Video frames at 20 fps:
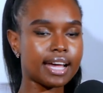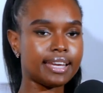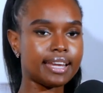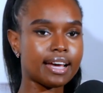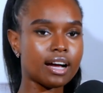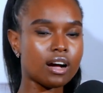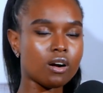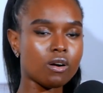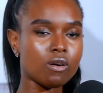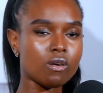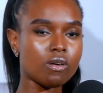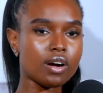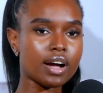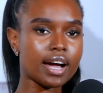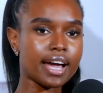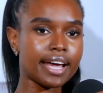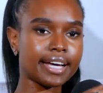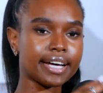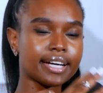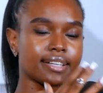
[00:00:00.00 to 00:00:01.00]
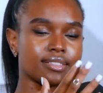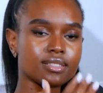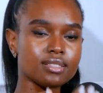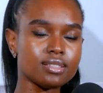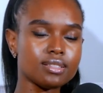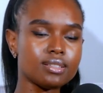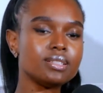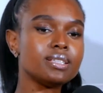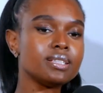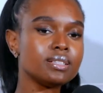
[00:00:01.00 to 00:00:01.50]
And now I can
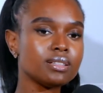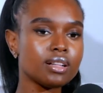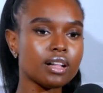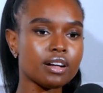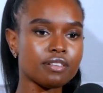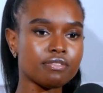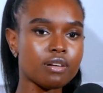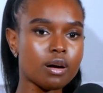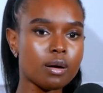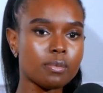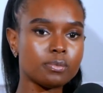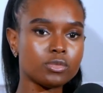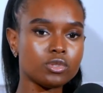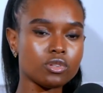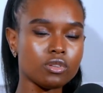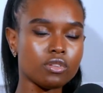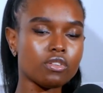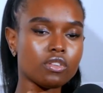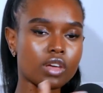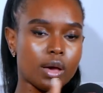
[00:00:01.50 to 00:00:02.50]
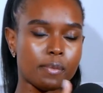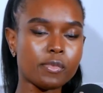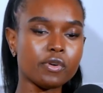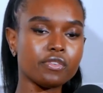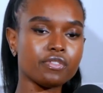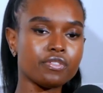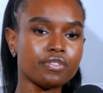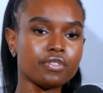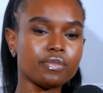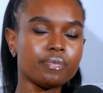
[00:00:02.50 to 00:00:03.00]
still affirm to some
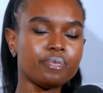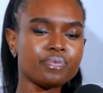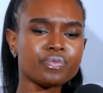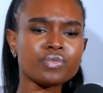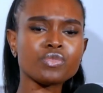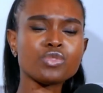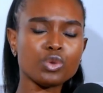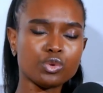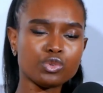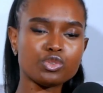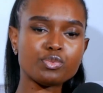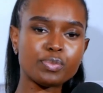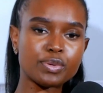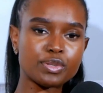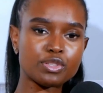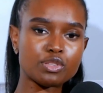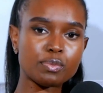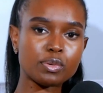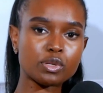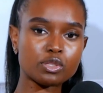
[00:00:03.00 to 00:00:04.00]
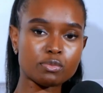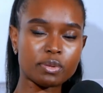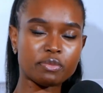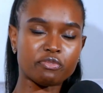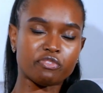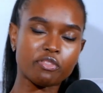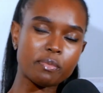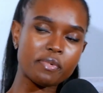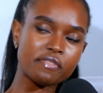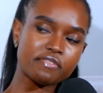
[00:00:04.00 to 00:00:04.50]
of those principles
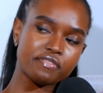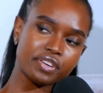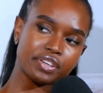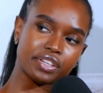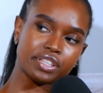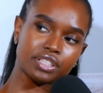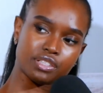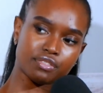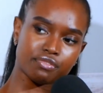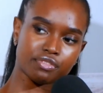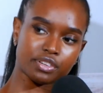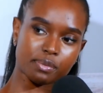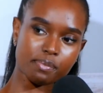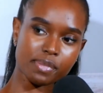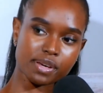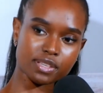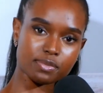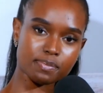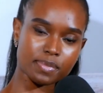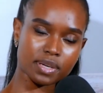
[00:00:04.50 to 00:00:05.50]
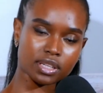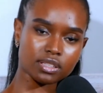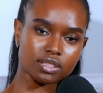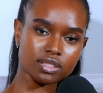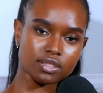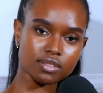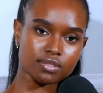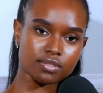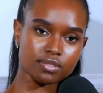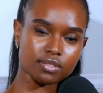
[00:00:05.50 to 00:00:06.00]
but from a very different
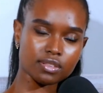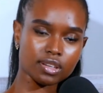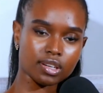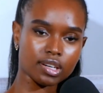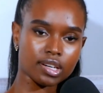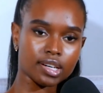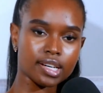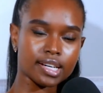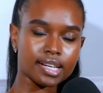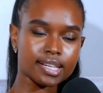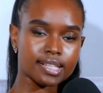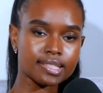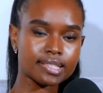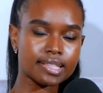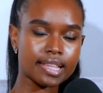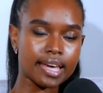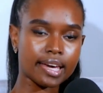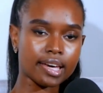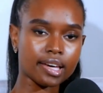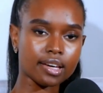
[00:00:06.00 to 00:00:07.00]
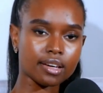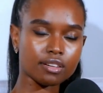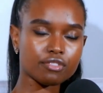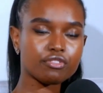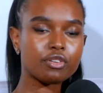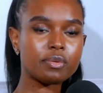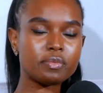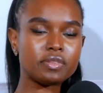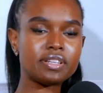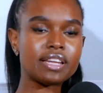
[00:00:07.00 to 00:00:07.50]
perspective yeah. it's like
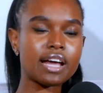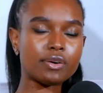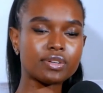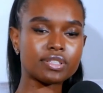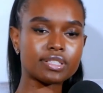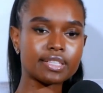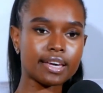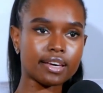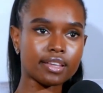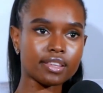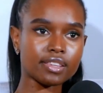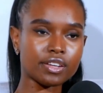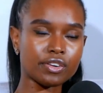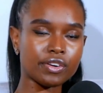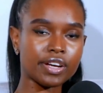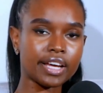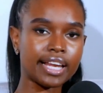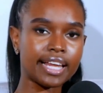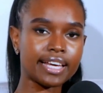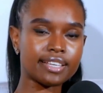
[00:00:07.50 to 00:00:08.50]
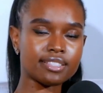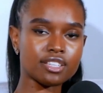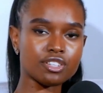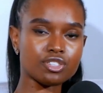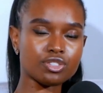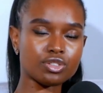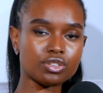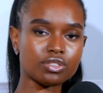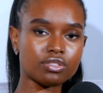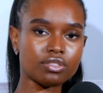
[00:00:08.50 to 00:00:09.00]
for now it's like the
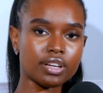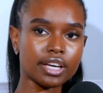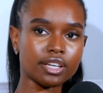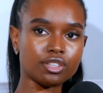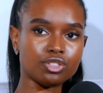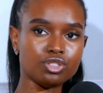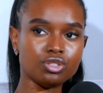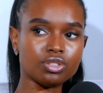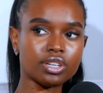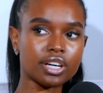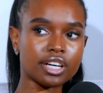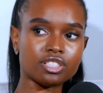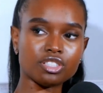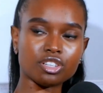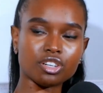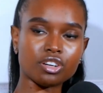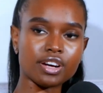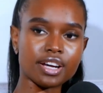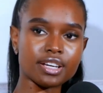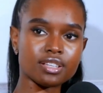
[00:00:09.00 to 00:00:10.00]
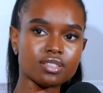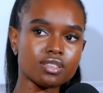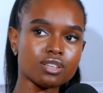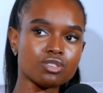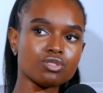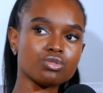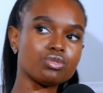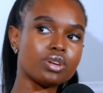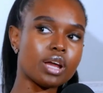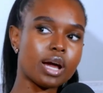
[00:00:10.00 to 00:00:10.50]
realization of like do you categorize
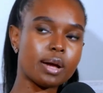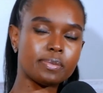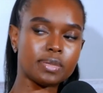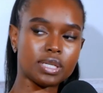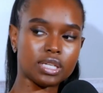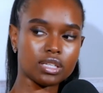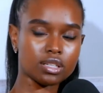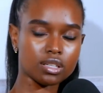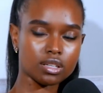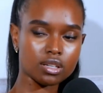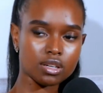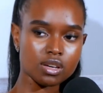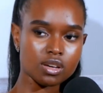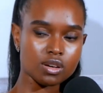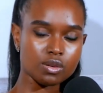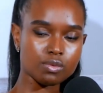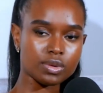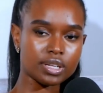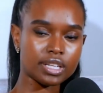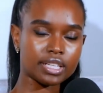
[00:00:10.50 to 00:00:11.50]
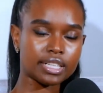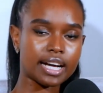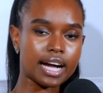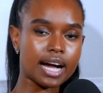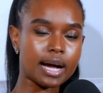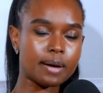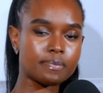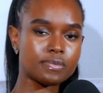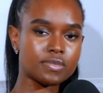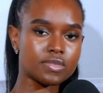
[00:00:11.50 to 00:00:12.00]
the tsunami when it
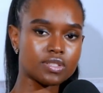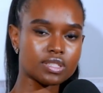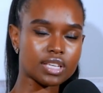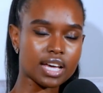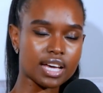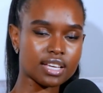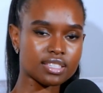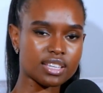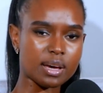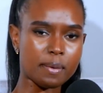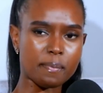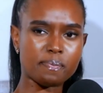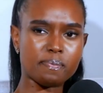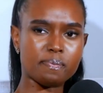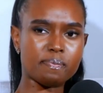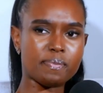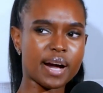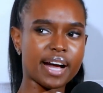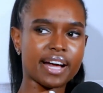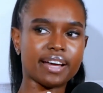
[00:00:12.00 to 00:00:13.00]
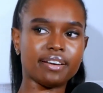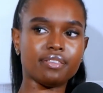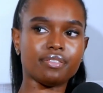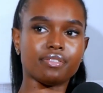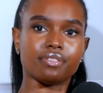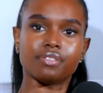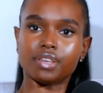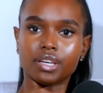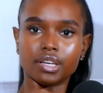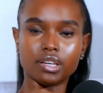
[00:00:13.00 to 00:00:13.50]
comes as a bad
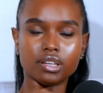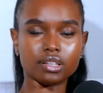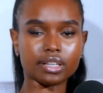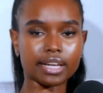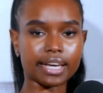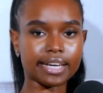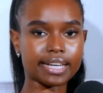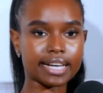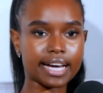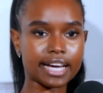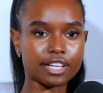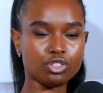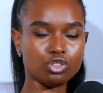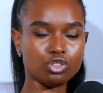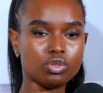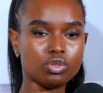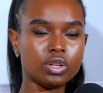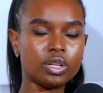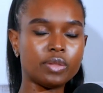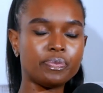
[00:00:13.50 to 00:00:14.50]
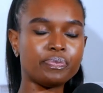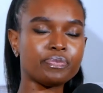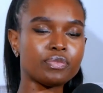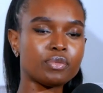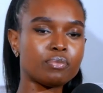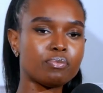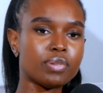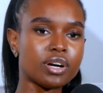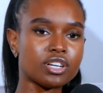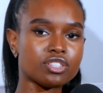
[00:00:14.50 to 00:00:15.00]
thing like you
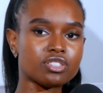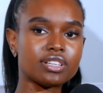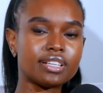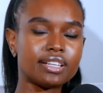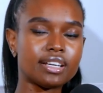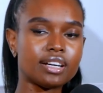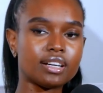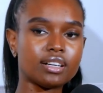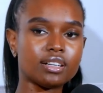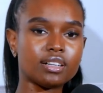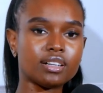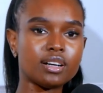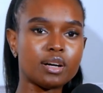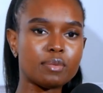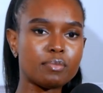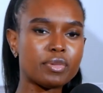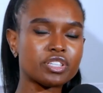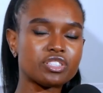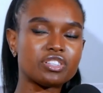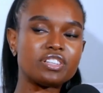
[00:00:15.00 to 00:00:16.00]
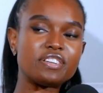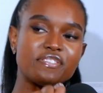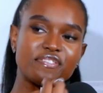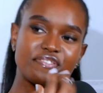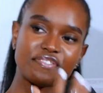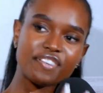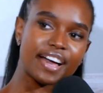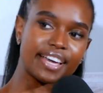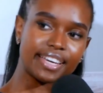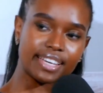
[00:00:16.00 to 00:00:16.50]
persona
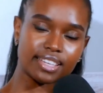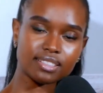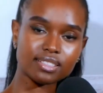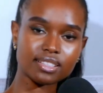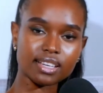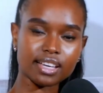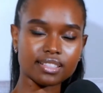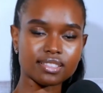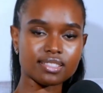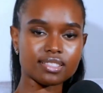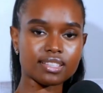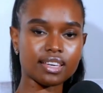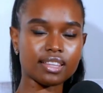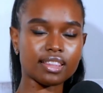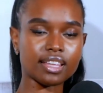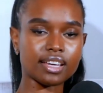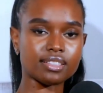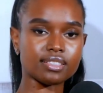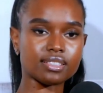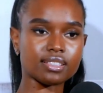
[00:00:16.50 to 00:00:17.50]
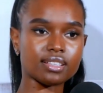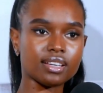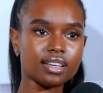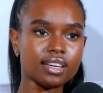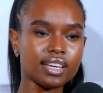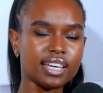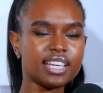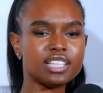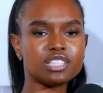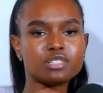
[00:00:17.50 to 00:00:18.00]
personify it and say that
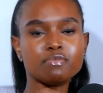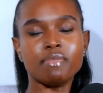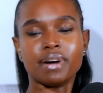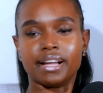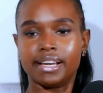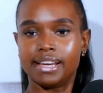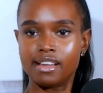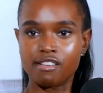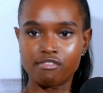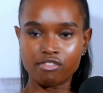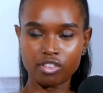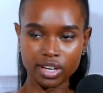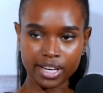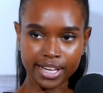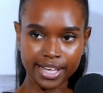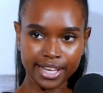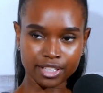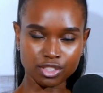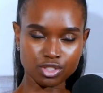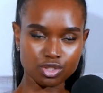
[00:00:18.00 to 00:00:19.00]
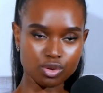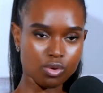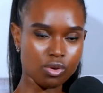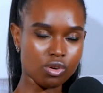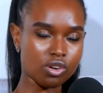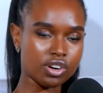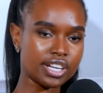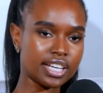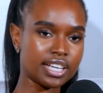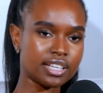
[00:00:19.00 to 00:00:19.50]
it's malevolent
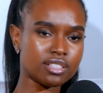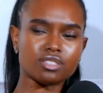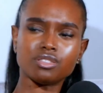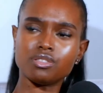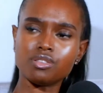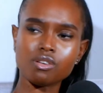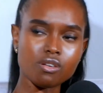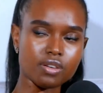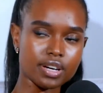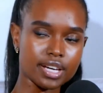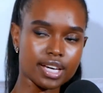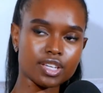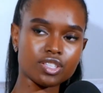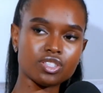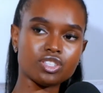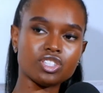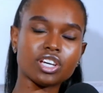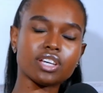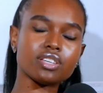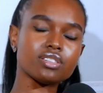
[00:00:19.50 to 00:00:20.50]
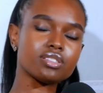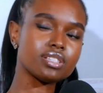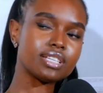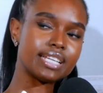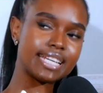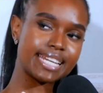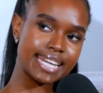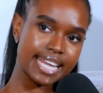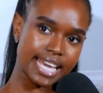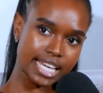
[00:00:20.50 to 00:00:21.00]
or it's no it's just
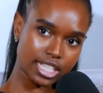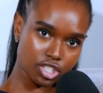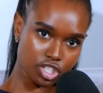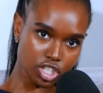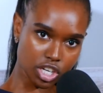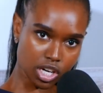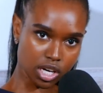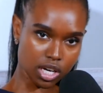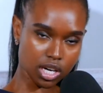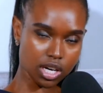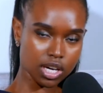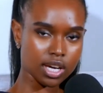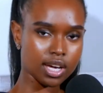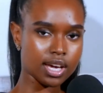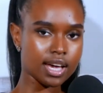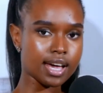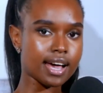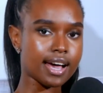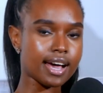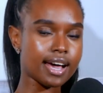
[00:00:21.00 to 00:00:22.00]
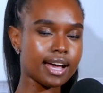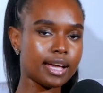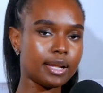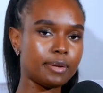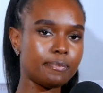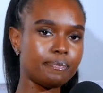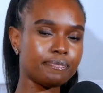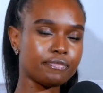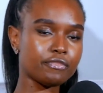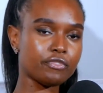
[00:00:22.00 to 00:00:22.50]
nature
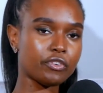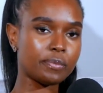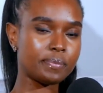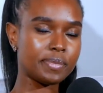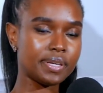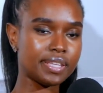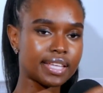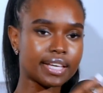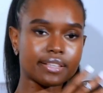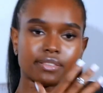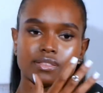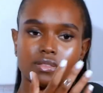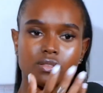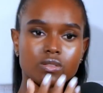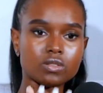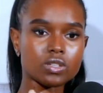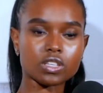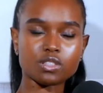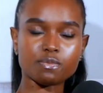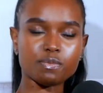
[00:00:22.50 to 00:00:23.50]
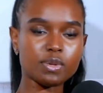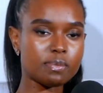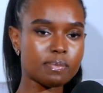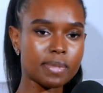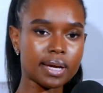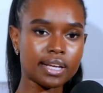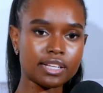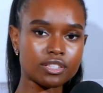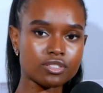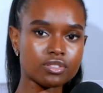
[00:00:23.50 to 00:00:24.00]
and for me that's just
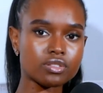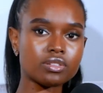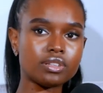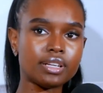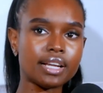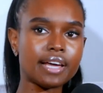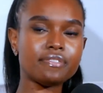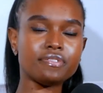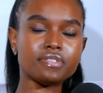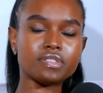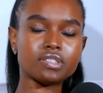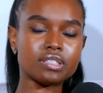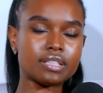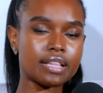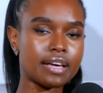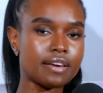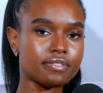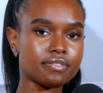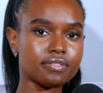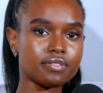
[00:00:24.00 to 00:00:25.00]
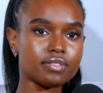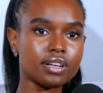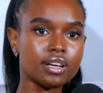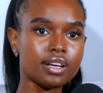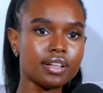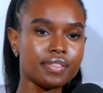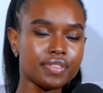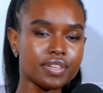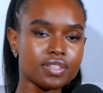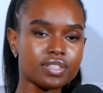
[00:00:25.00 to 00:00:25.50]
been my lesson life is life
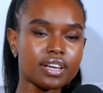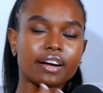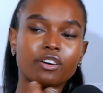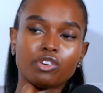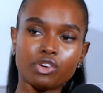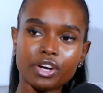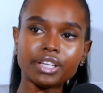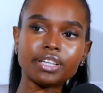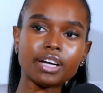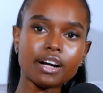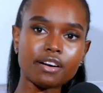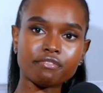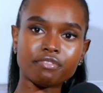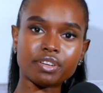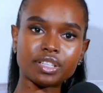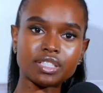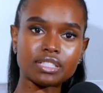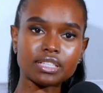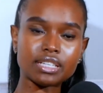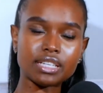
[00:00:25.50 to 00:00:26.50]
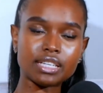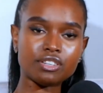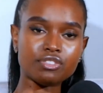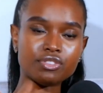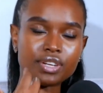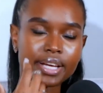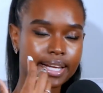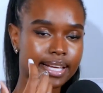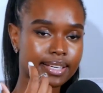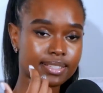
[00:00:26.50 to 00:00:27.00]
there's a great comfort
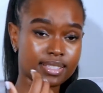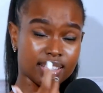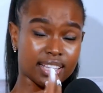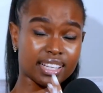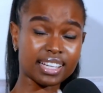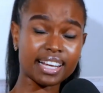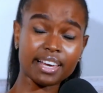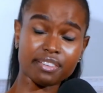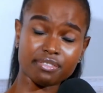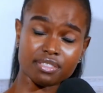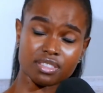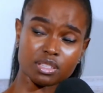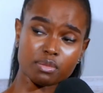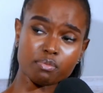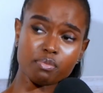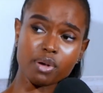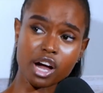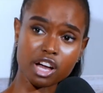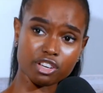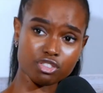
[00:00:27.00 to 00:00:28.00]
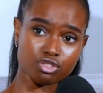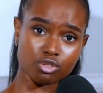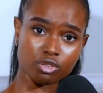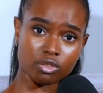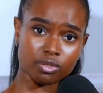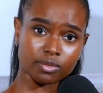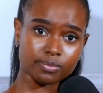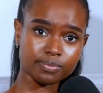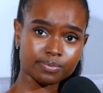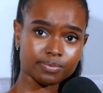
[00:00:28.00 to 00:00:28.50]
in realizing that life is
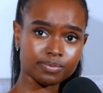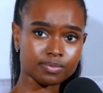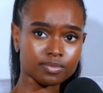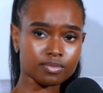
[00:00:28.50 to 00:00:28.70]
impartial